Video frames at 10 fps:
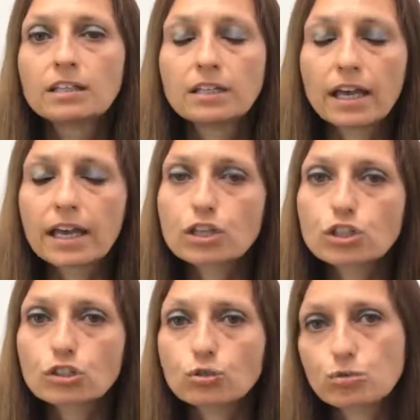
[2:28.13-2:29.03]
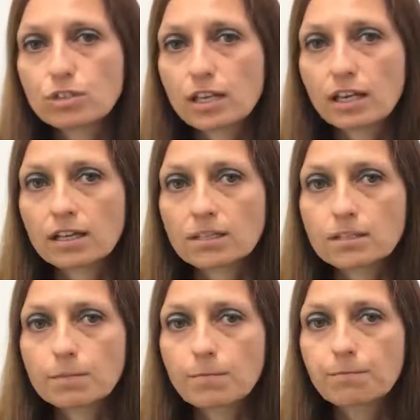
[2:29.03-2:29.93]
The agent who
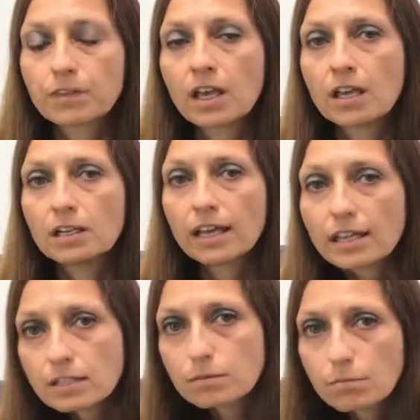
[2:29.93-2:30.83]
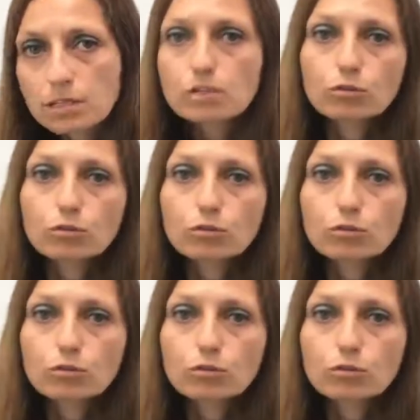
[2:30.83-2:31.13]
says, Yes, Mr.